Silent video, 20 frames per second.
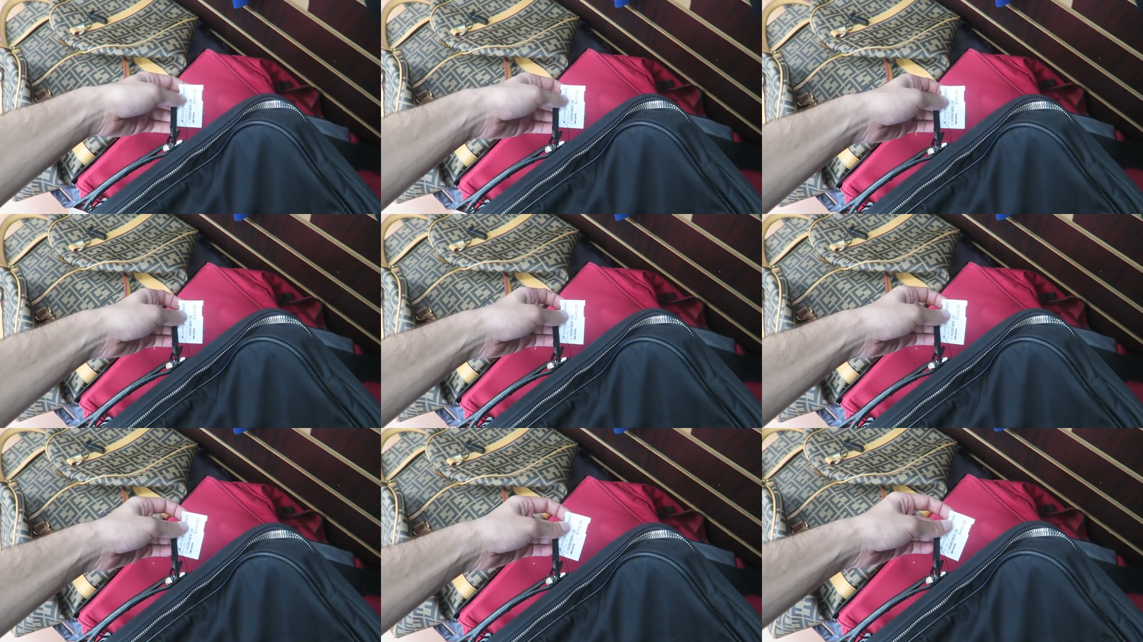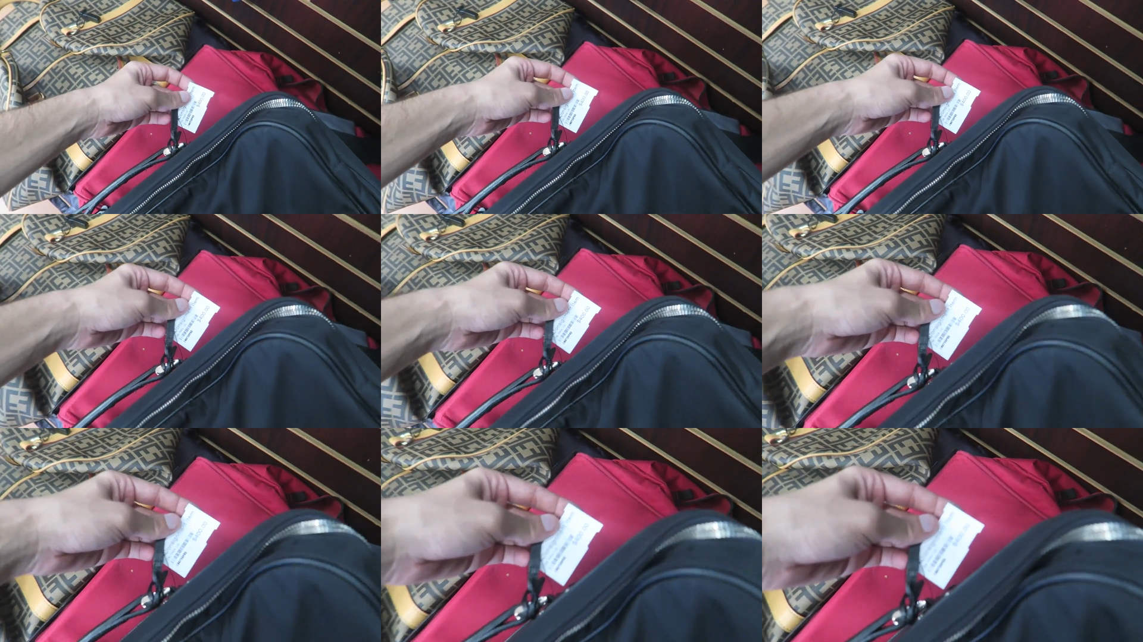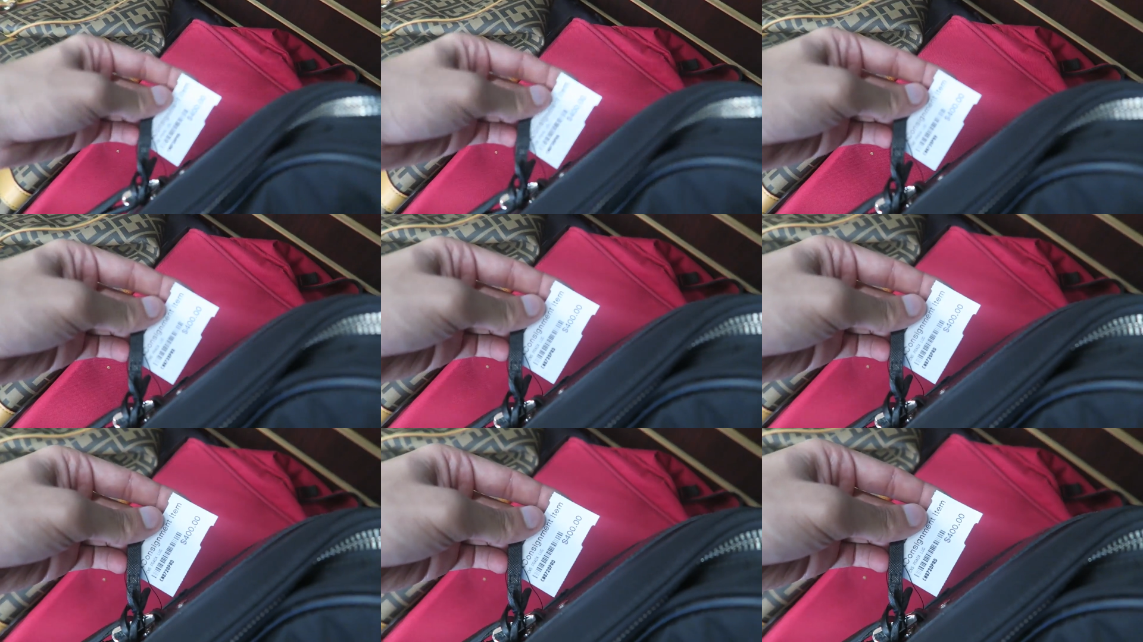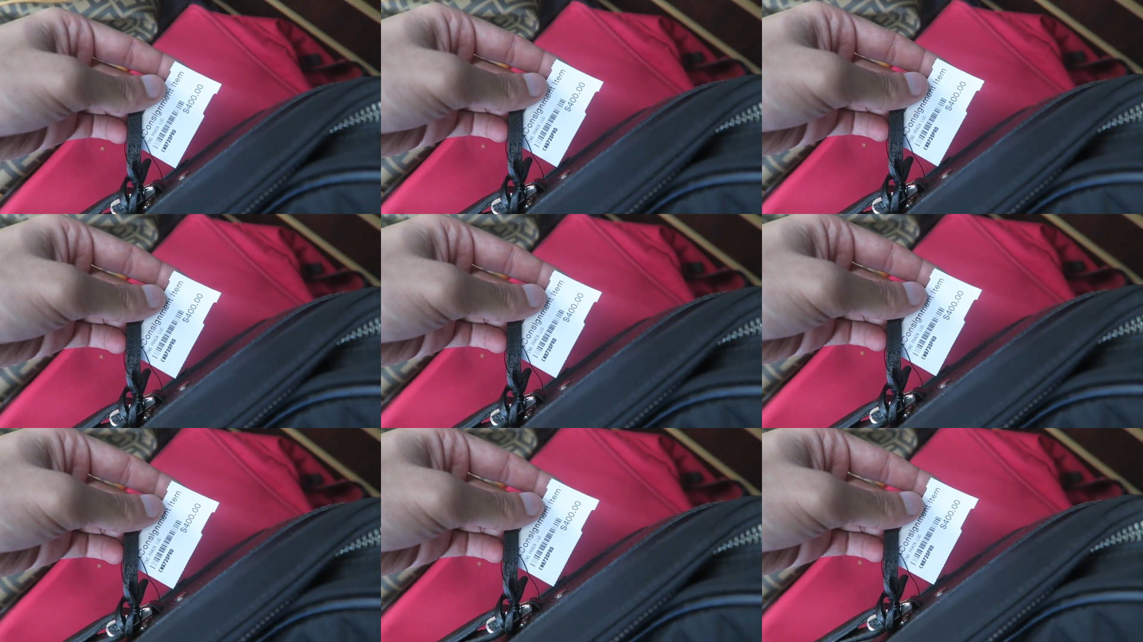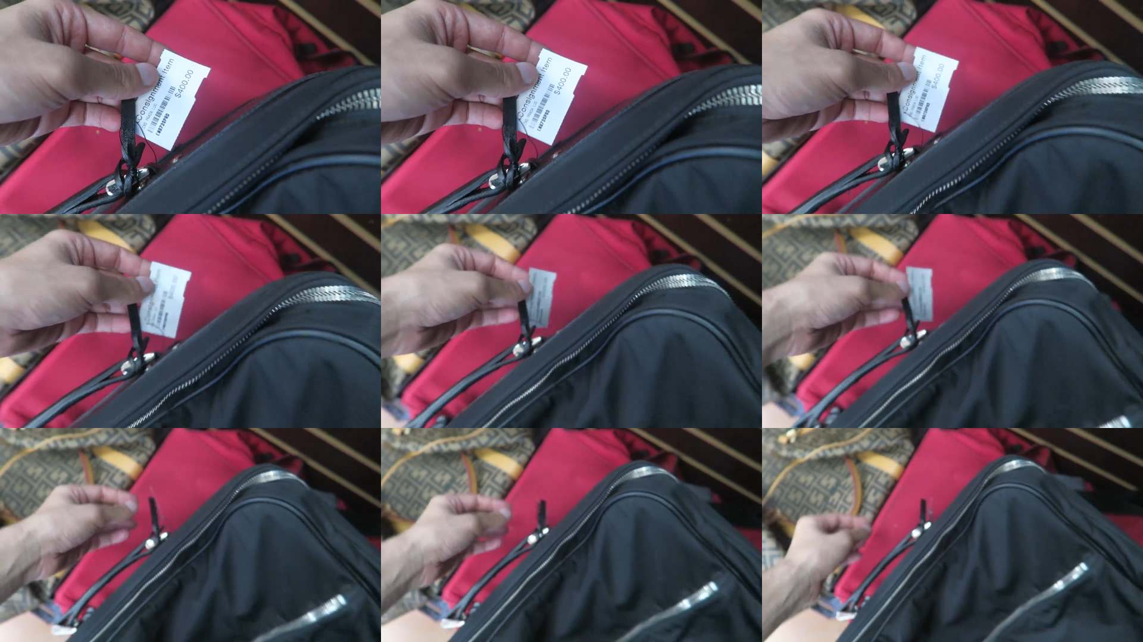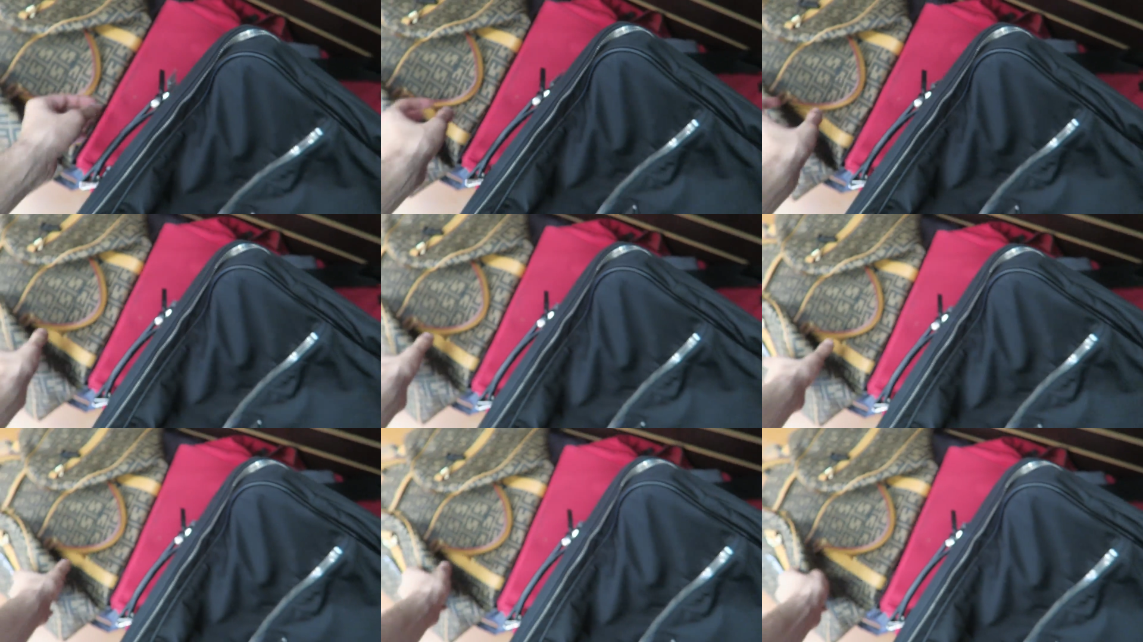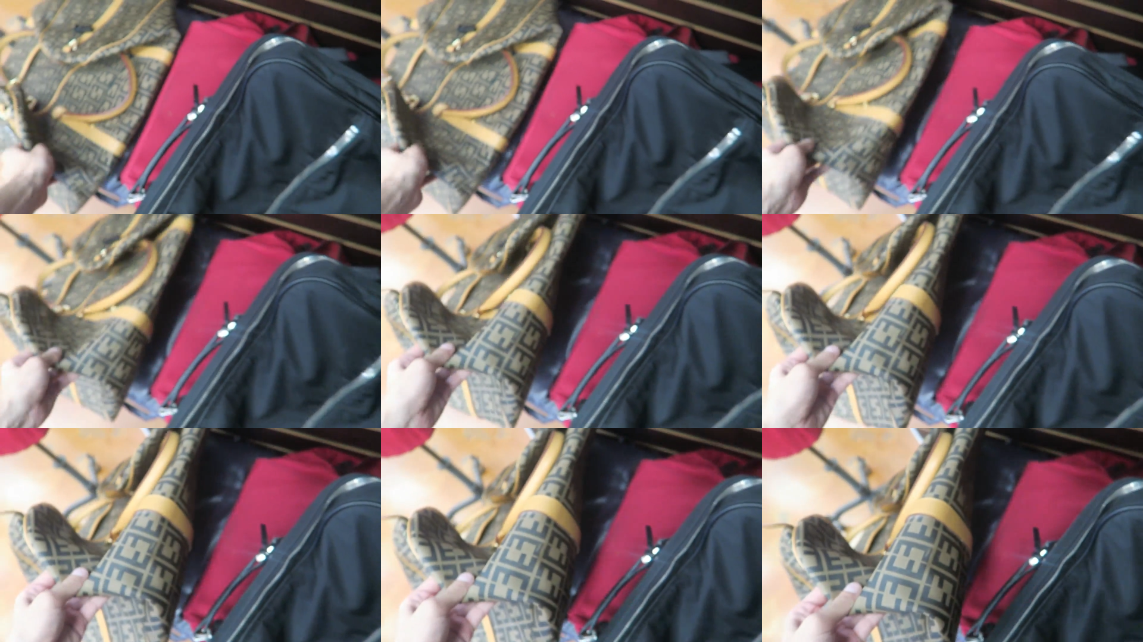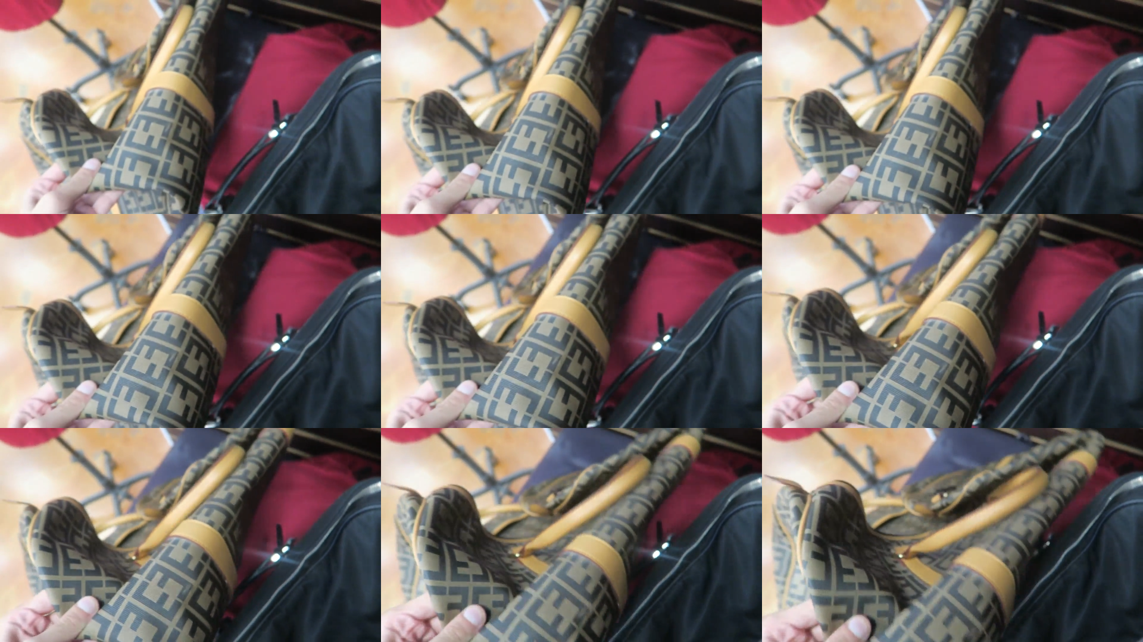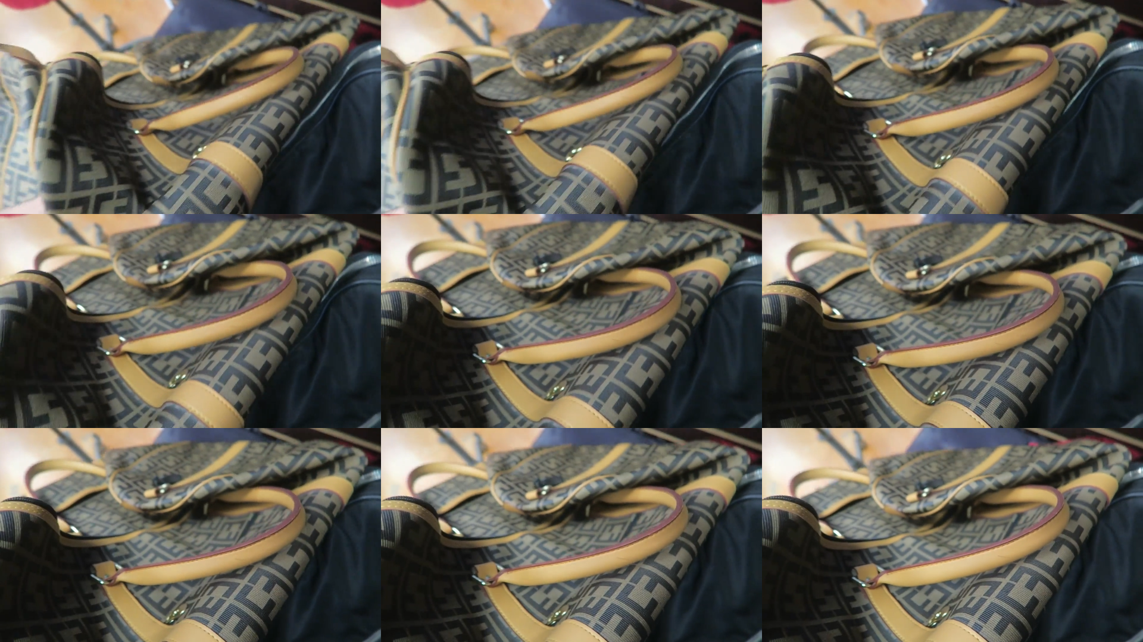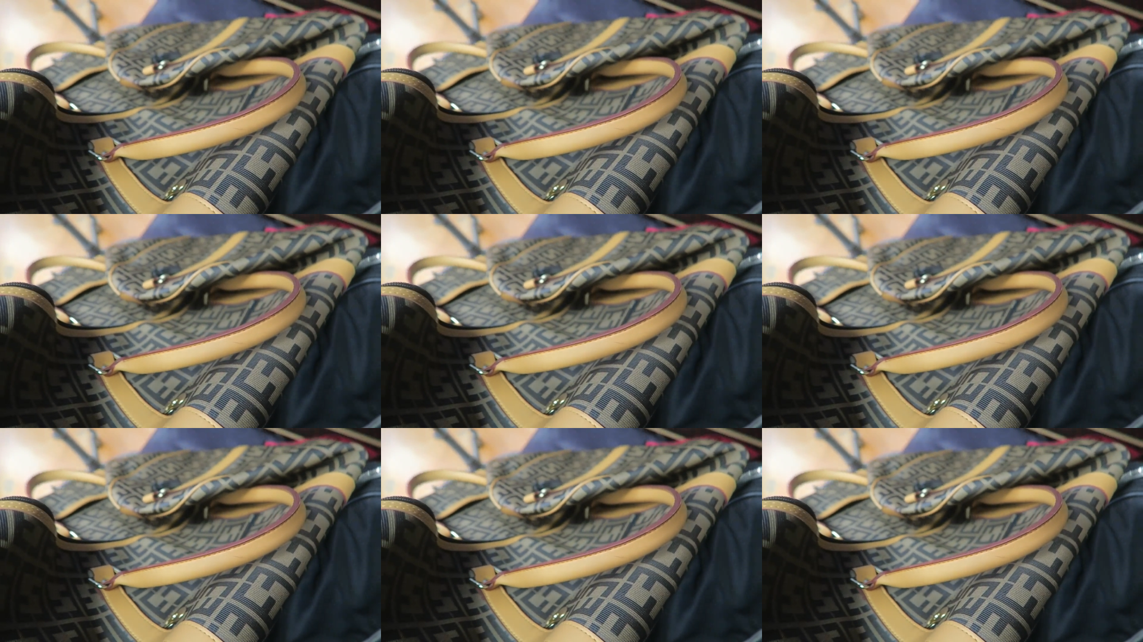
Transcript: (no speaker visible)